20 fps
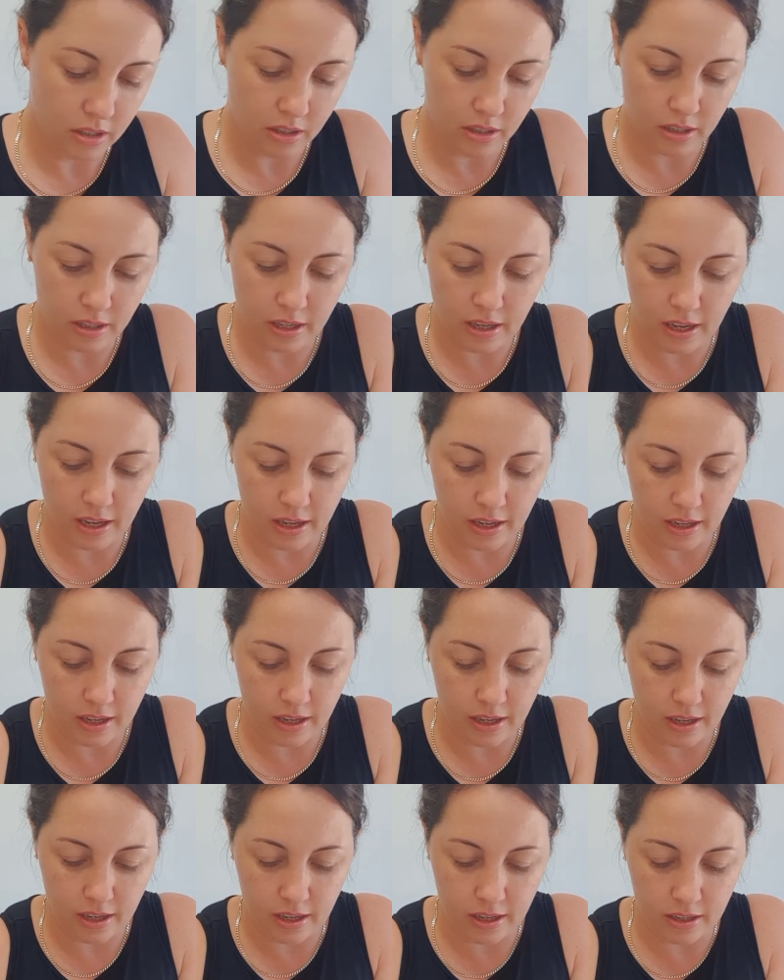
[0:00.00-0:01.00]
Okay,
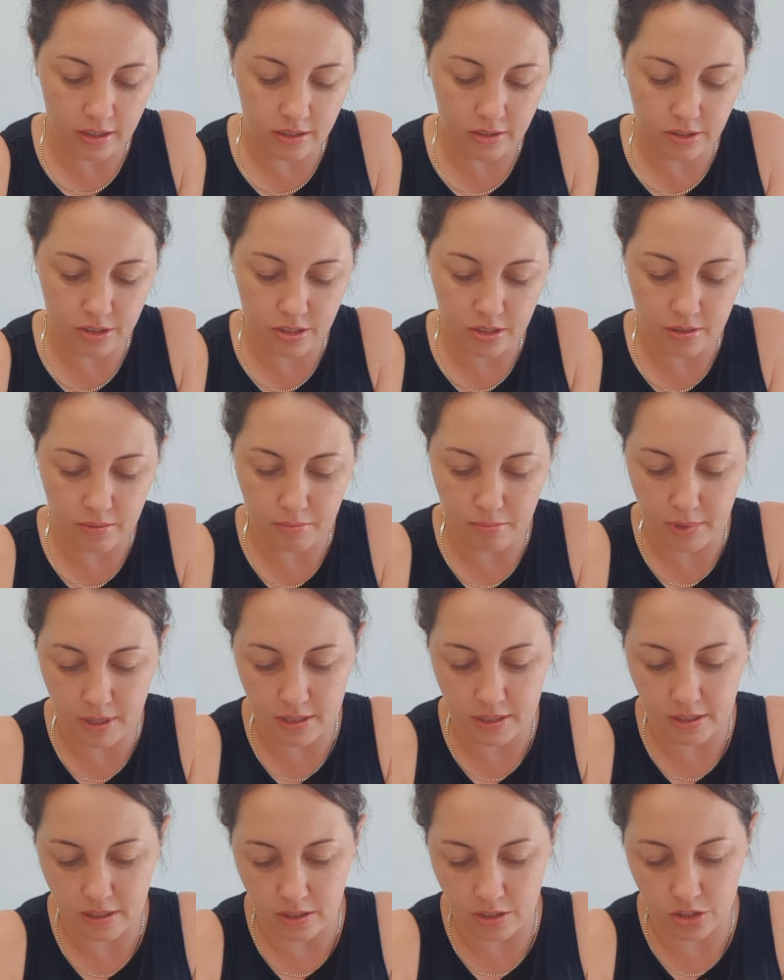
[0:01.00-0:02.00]
and
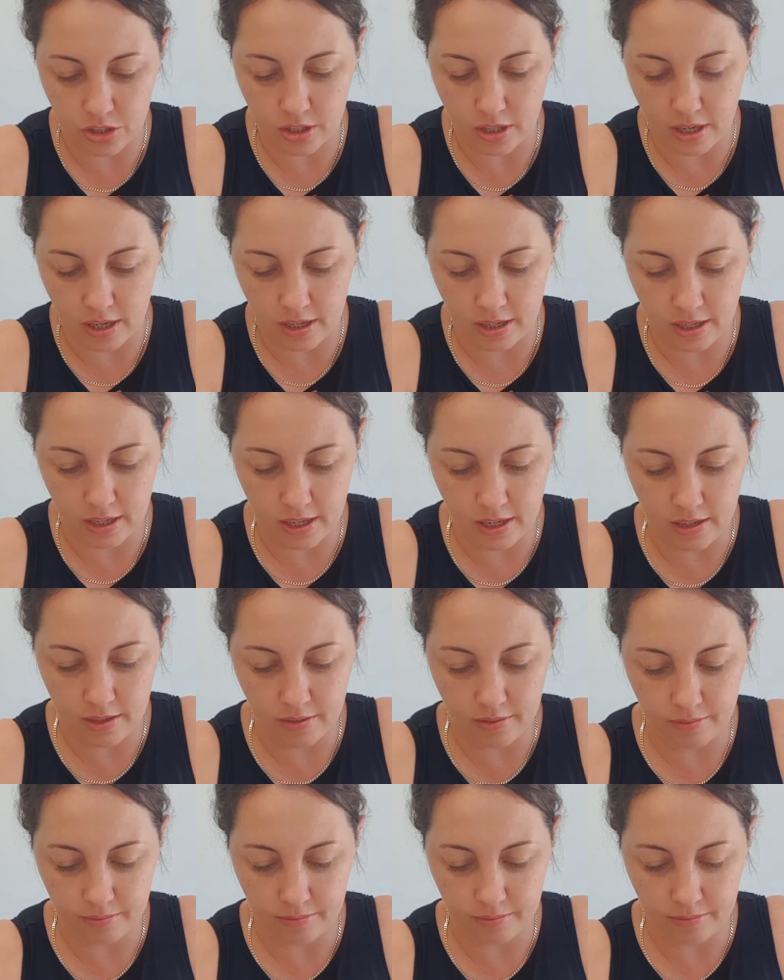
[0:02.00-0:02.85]
massage that in.